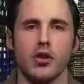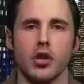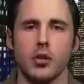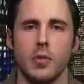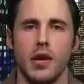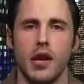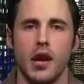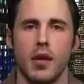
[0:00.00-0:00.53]

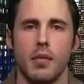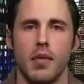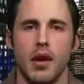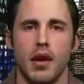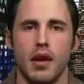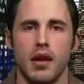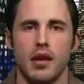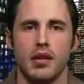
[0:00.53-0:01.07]
Project PM
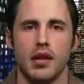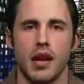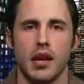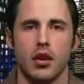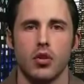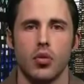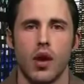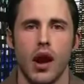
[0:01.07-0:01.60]
is
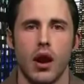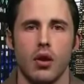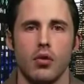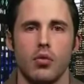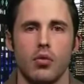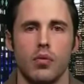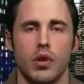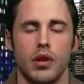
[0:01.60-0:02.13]
a
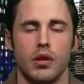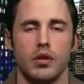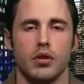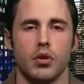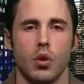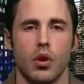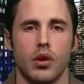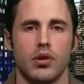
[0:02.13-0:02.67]

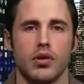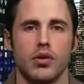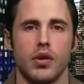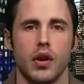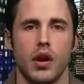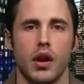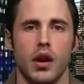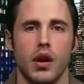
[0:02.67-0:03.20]

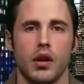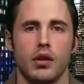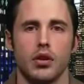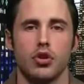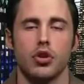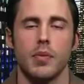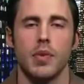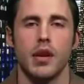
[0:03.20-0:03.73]
crowd-resourced, uh,
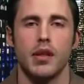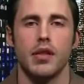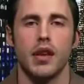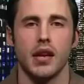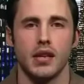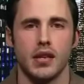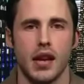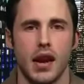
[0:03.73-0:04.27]
distributed
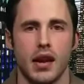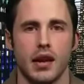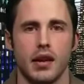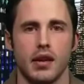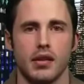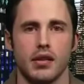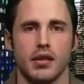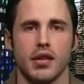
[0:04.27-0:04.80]
think
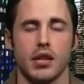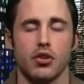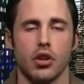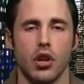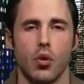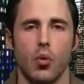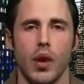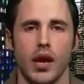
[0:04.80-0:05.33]
tank. It's
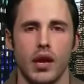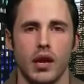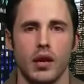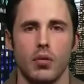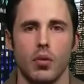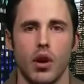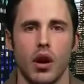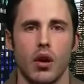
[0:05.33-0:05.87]
essentially a
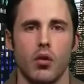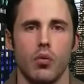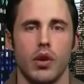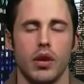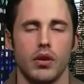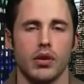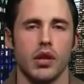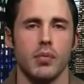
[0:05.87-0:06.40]
wiki where
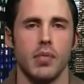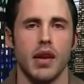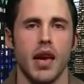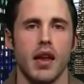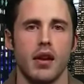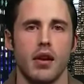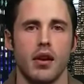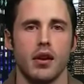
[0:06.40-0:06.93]
readers can be
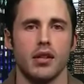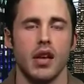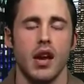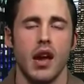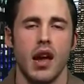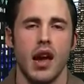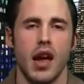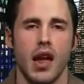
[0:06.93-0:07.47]
editors.
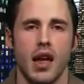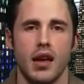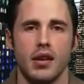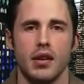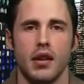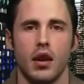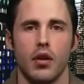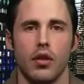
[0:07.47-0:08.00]

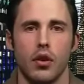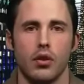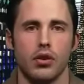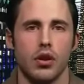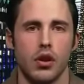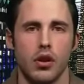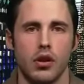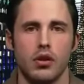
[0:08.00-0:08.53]
And although it
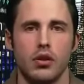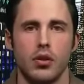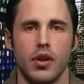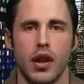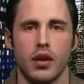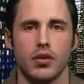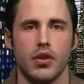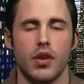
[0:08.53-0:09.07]
started in
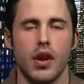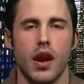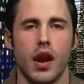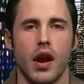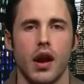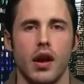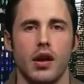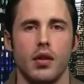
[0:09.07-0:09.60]

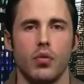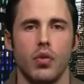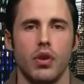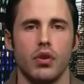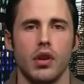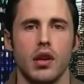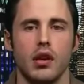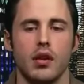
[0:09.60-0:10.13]
2009, it
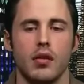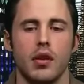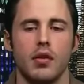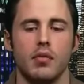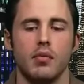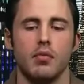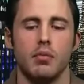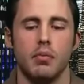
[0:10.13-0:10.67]
really
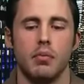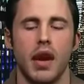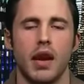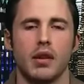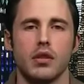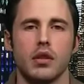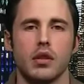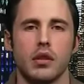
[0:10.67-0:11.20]

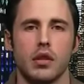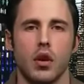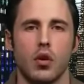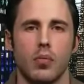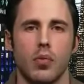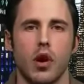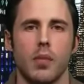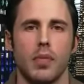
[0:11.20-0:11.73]
gains its
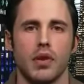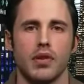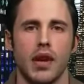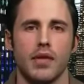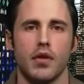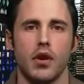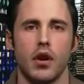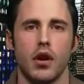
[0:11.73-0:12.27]
own purpose
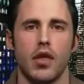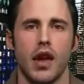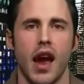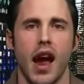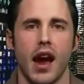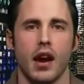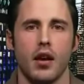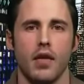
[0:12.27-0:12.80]
after the
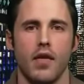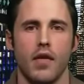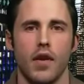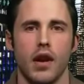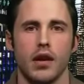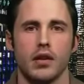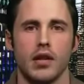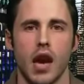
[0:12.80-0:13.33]
hack of
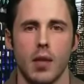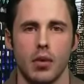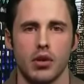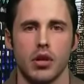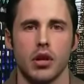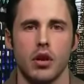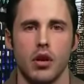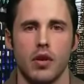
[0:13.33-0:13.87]
a
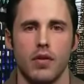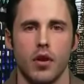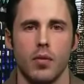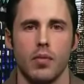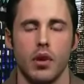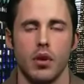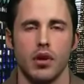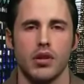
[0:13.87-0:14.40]
cybersecurity
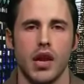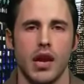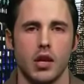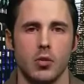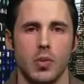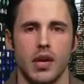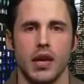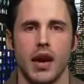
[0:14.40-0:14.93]
firm known as
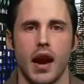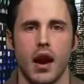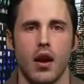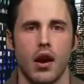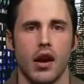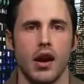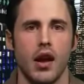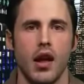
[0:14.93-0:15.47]

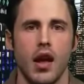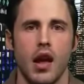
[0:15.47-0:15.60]
HBGary.